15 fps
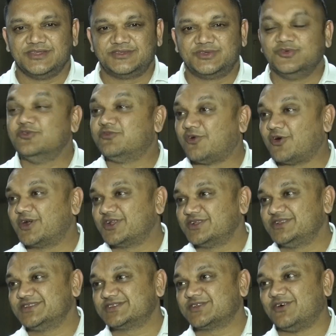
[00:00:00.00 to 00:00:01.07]
two further
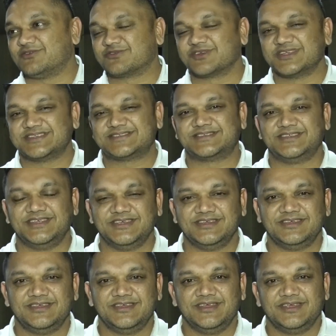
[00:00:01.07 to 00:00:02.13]
discoveries today,
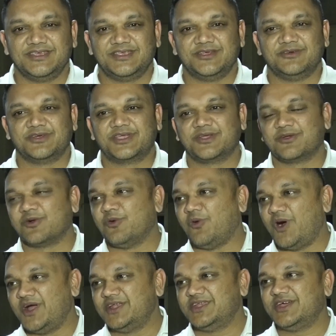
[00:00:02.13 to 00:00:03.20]
Kiru-Kiru
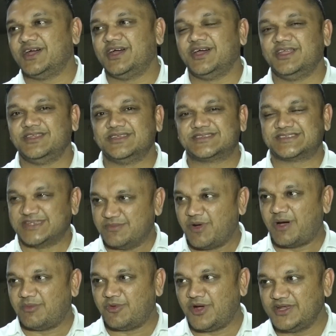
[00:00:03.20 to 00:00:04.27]
1 and the
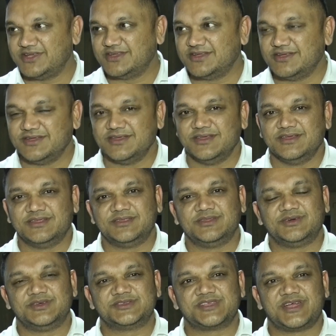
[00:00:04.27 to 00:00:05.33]
Seabob 1.
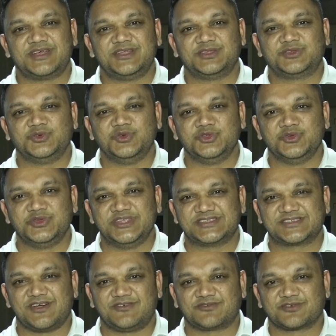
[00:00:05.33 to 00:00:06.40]
Those are the two new
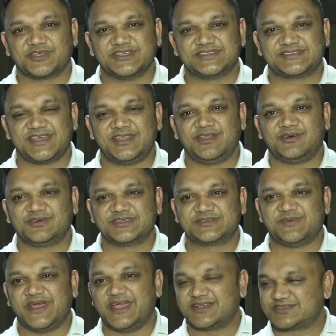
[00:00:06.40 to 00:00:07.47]
discoveries announced
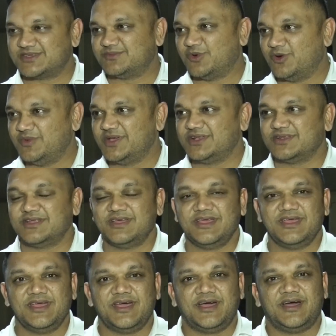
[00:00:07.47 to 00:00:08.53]
by ExxonMobil,
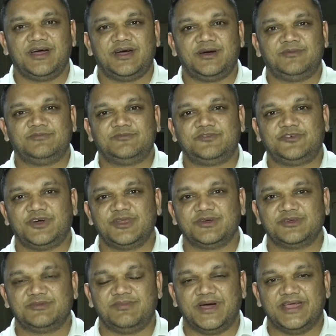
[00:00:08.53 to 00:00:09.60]
um,
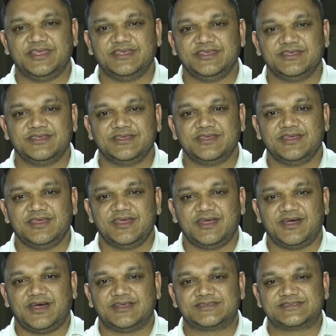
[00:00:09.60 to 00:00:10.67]
followed by
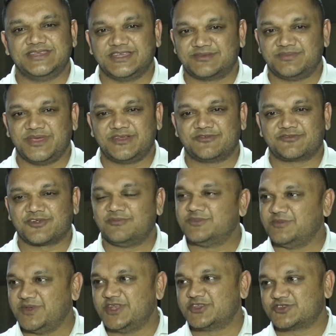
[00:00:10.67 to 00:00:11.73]
a statement from
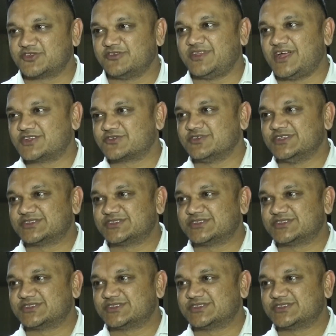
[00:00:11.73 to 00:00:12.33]
the Ministry of Natural